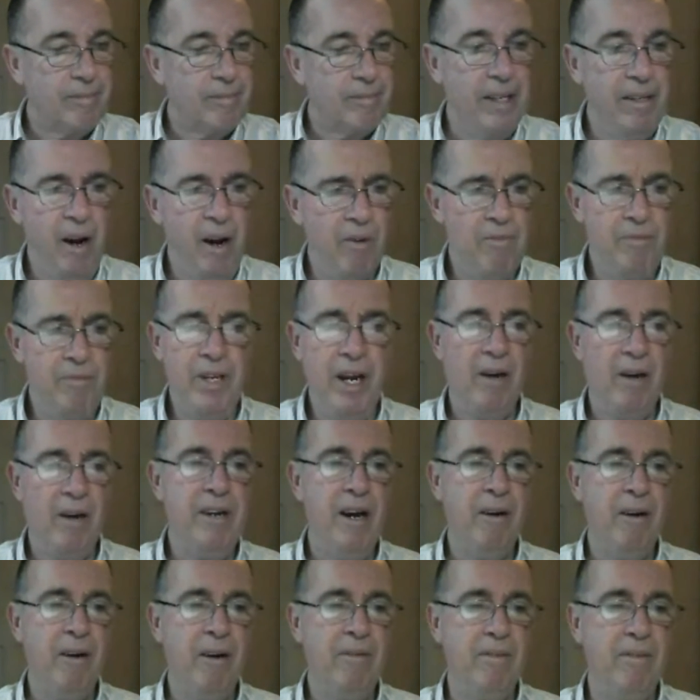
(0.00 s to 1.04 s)
No
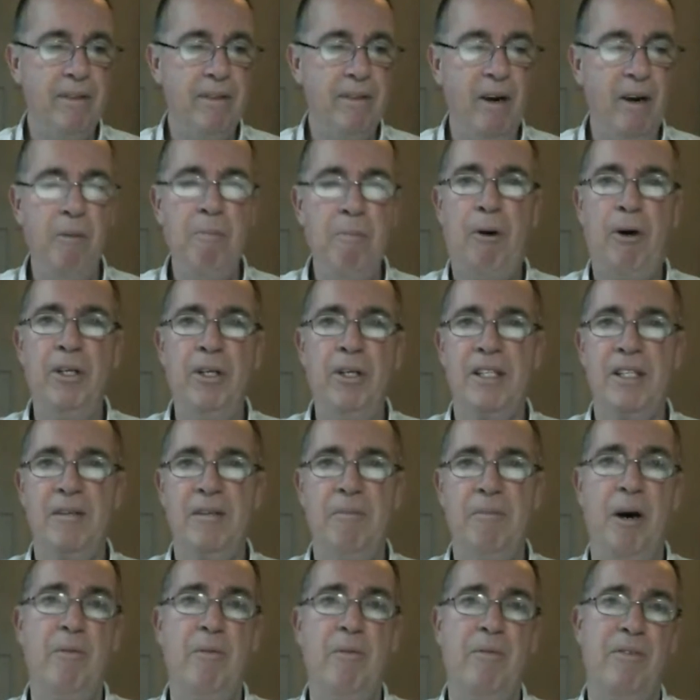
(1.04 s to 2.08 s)
points at the
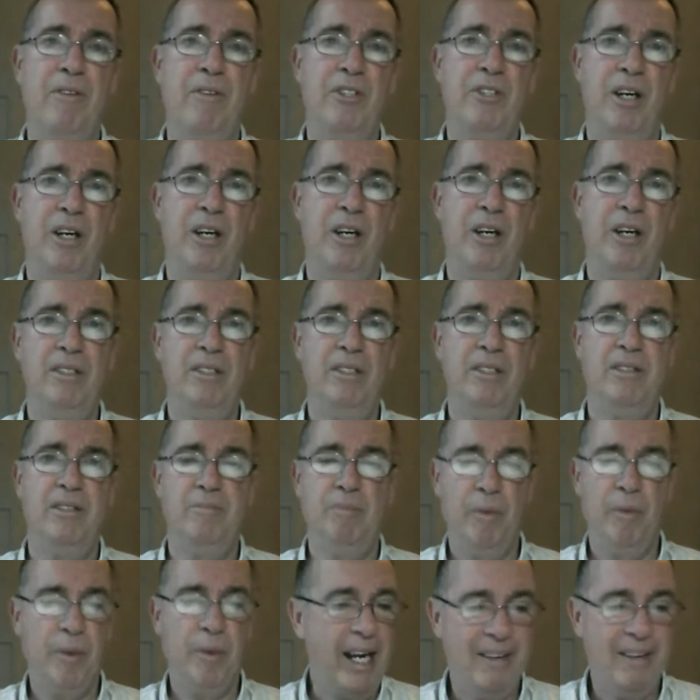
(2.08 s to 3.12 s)
moment for jokes,
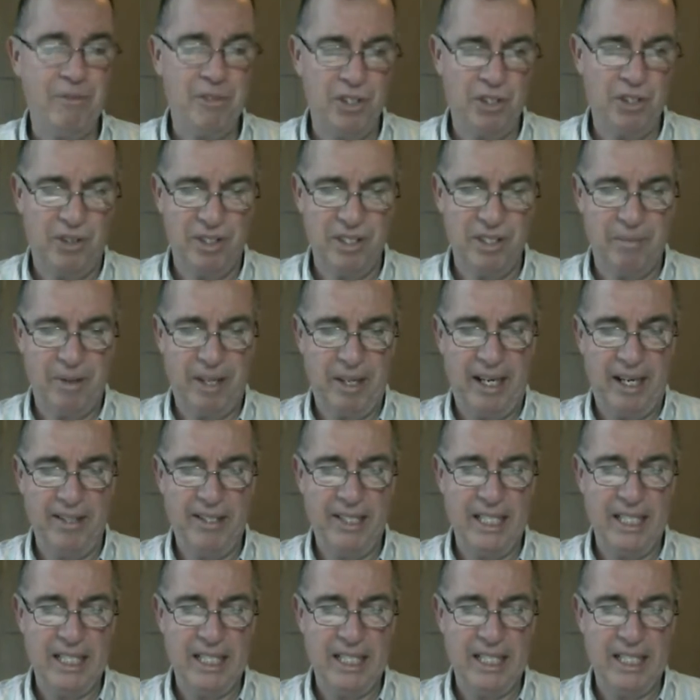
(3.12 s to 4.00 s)
but we're going to have to sort something out.